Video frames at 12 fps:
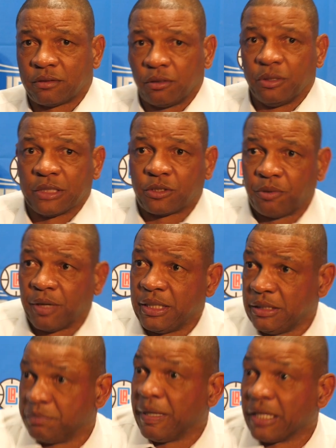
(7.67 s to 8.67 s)
his
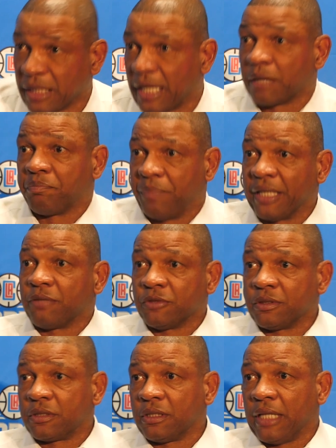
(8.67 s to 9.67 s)
credit, he's made a lot of big
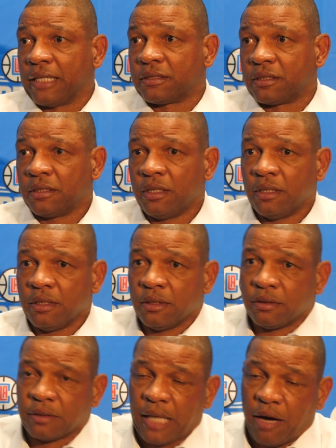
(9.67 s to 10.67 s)
ones, and that
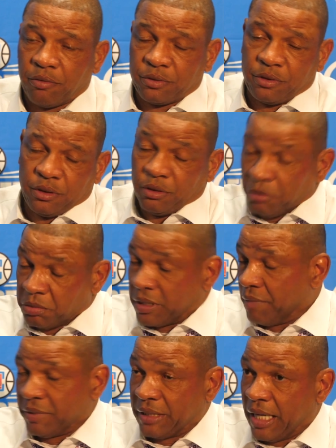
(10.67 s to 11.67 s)
was, you knew
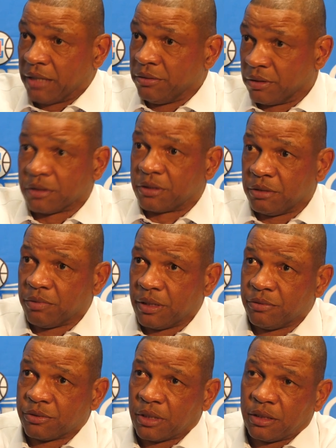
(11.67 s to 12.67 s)
coming down, you can see
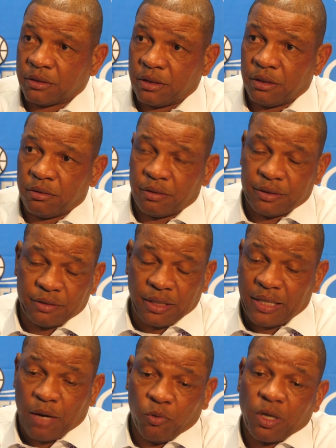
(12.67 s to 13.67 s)
what he was going to do,
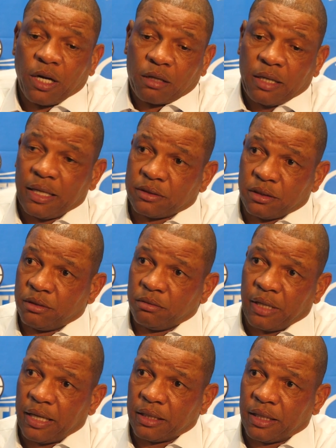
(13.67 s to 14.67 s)
and I want our guys to
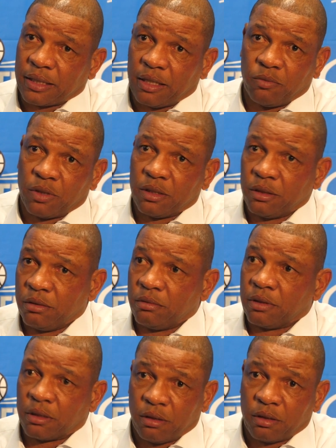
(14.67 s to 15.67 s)
do that. Like, I want
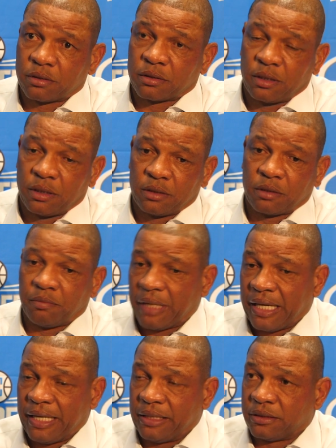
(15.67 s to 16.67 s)
Lou and Austin and
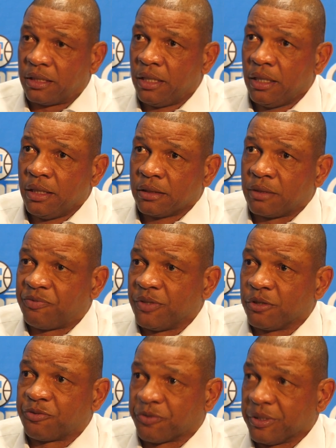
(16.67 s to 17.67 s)
Tobias to
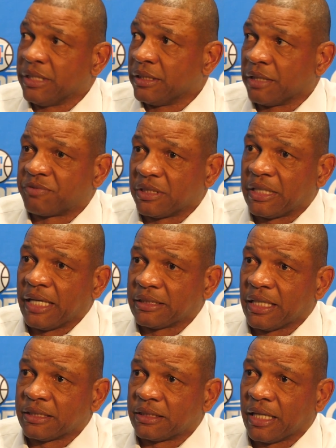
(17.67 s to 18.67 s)
feel free enough to
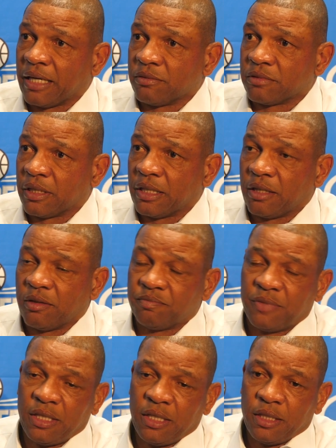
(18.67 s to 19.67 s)
take that shot.
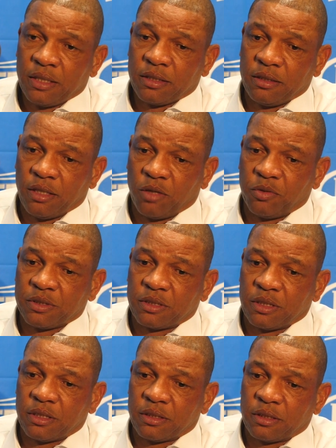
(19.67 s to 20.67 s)
With
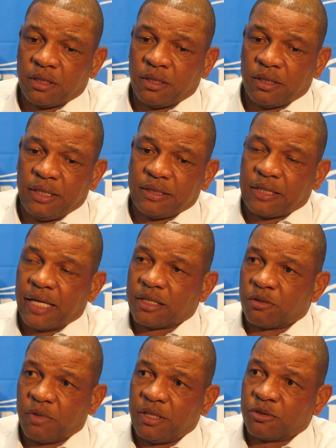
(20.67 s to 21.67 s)
the league
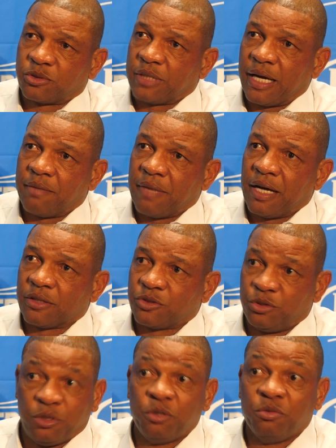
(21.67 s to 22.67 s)
taking away those
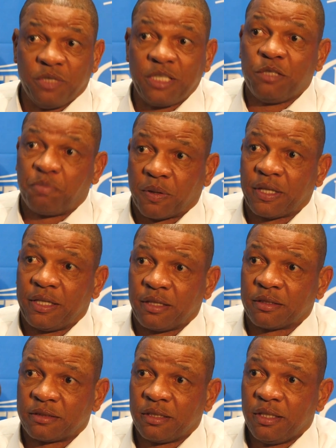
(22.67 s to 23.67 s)
timeouts, you need
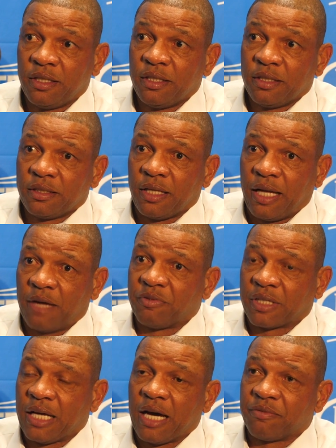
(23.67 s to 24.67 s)
players that have
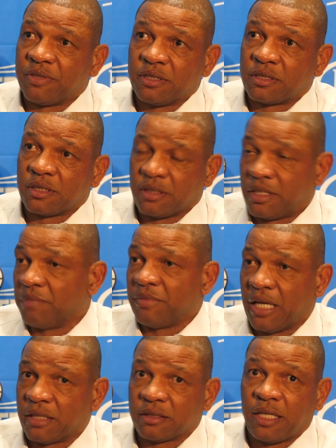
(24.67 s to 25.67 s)
the confidence and come
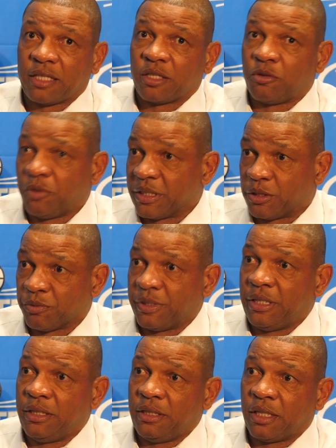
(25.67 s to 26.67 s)
down and take a quick
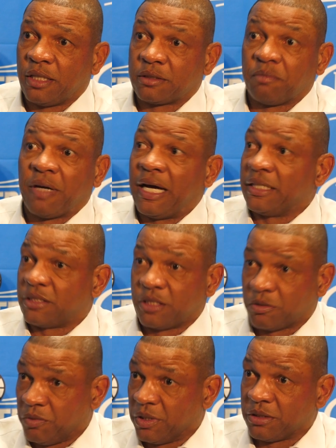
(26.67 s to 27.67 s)
three. Tobias
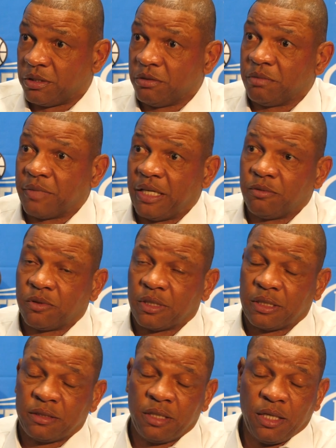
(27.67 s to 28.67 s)
took one, too, and made
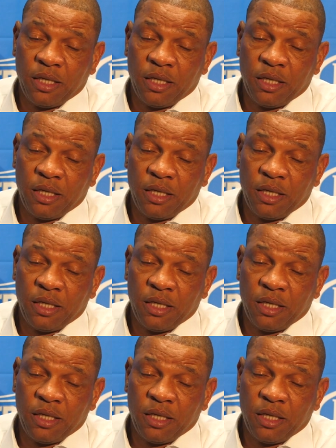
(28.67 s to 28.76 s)
one.